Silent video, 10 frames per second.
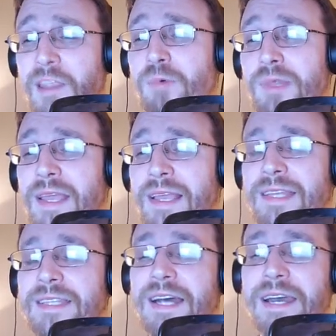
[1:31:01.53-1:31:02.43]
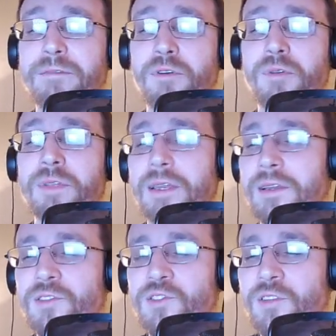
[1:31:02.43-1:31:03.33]
and he will likely die of
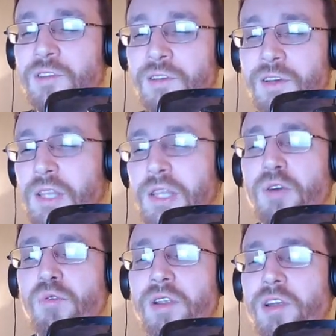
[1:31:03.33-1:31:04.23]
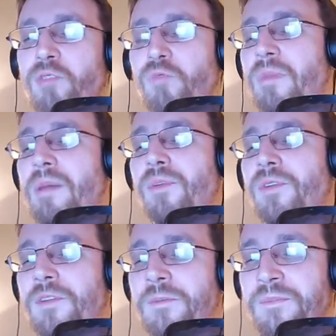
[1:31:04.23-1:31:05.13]
old age, alone and
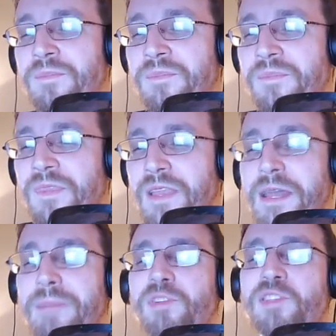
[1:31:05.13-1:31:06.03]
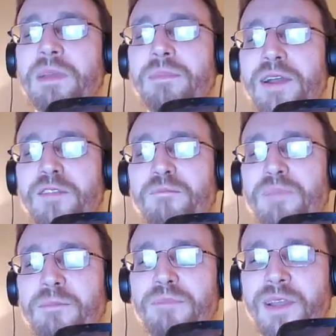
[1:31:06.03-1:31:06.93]
unremembered. And that puts me in
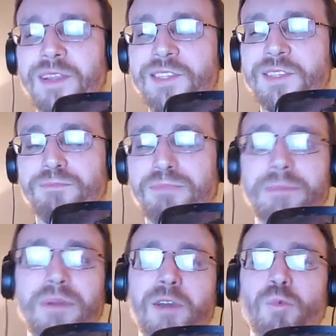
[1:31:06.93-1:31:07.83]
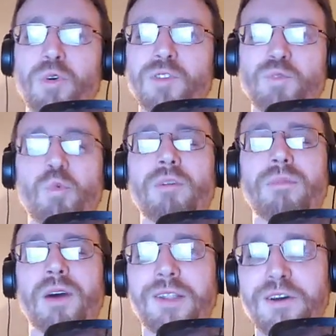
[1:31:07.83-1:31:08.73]
mind of Big Bucket Wool's
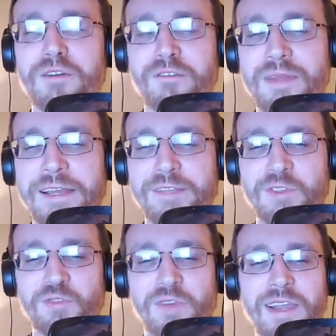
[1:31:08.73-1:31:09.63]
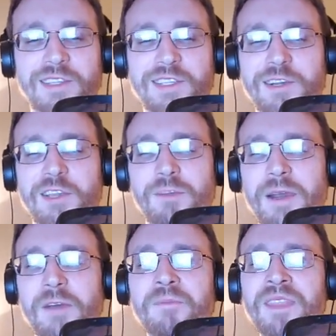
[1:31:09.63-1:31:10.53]
war monologue from A Dance with Dragons,
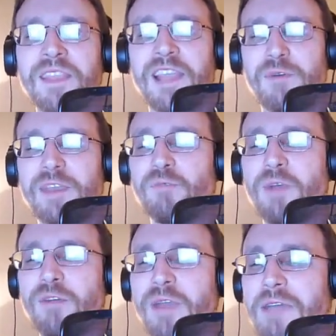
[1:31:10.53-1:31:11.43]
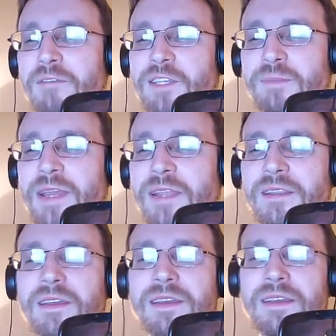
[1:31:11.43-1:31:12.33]
talking about how he'd rather have his
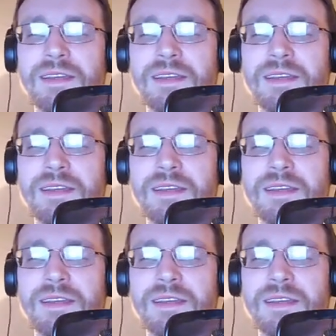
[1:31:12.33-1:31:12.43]
men